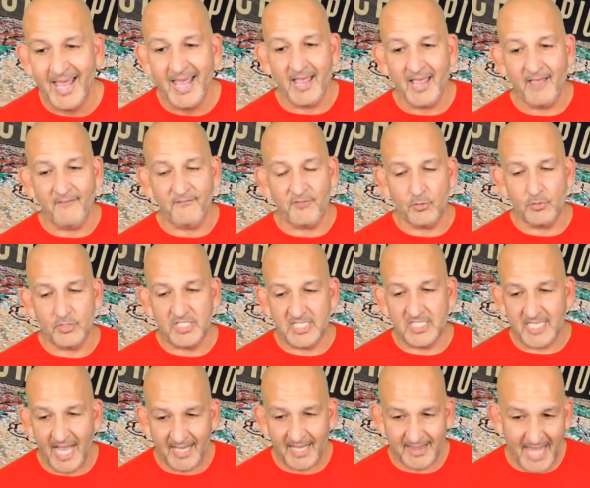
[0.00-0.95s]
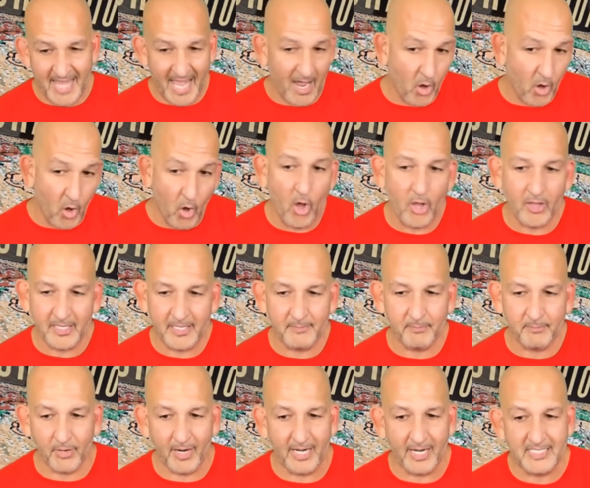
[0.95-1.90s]
If you set that all
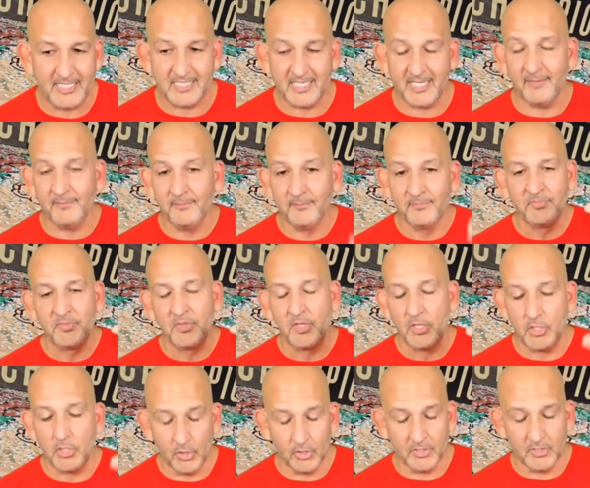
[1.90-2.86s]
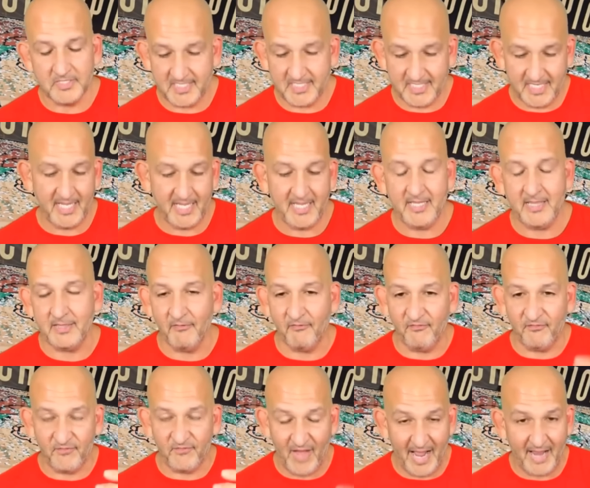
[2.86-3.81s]
in pricing, you'll see the
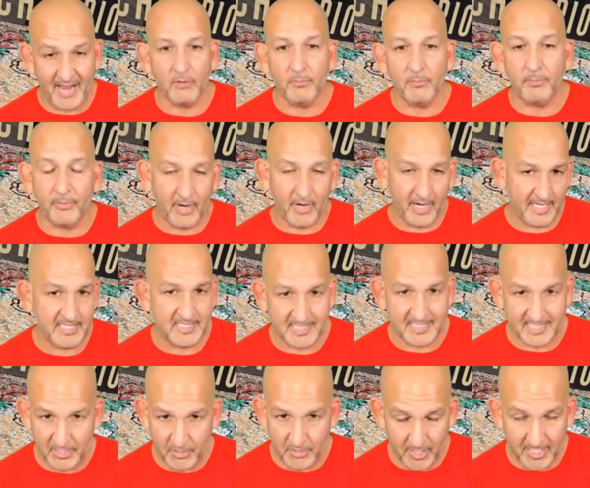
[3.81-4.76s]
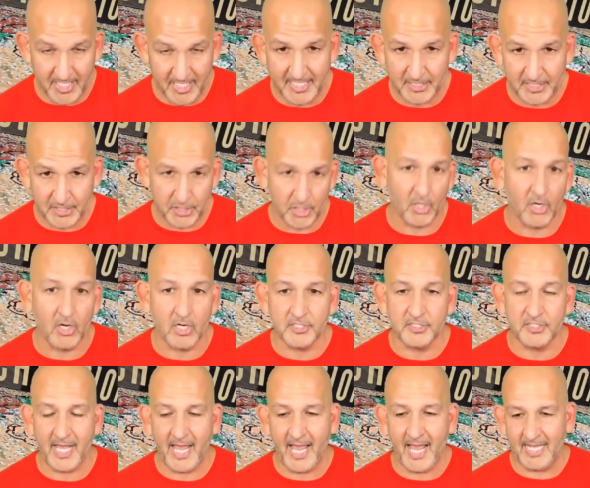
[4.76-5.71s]
final price that you're going to get
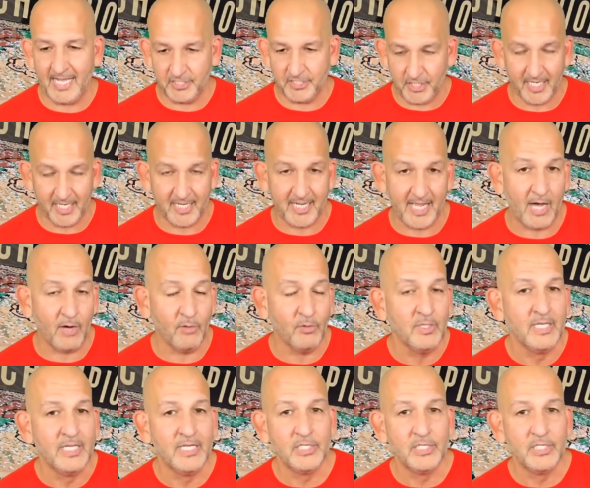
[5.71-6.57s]
charged at checkout.